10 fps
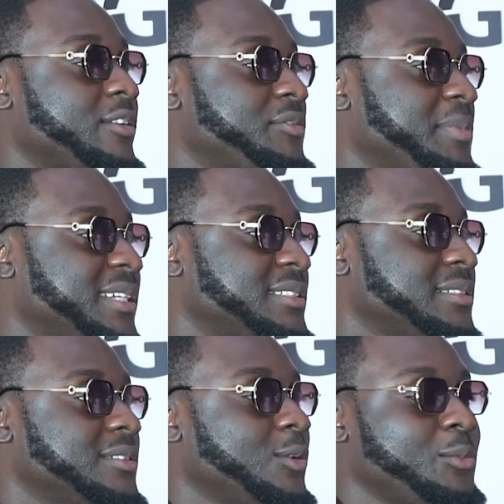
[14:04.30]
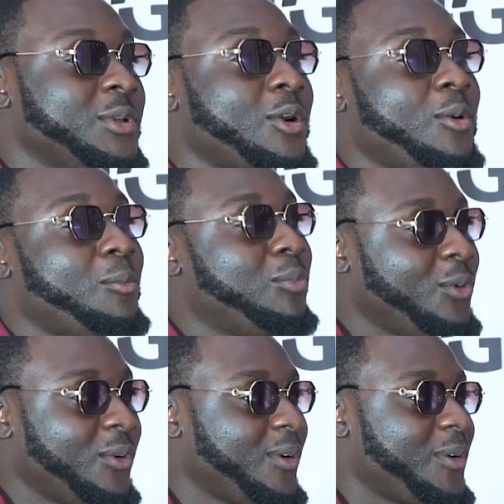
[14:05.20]
of person. Okay.
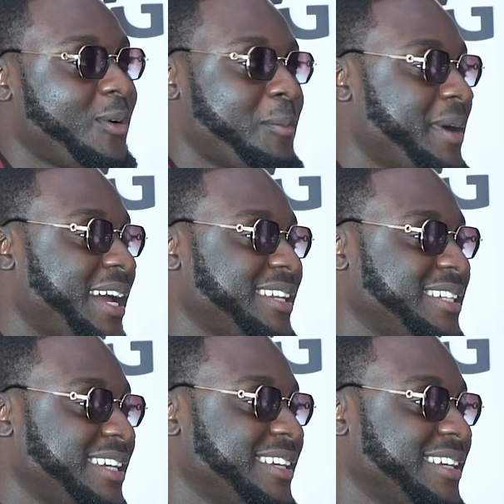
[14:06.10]
Obi or bad.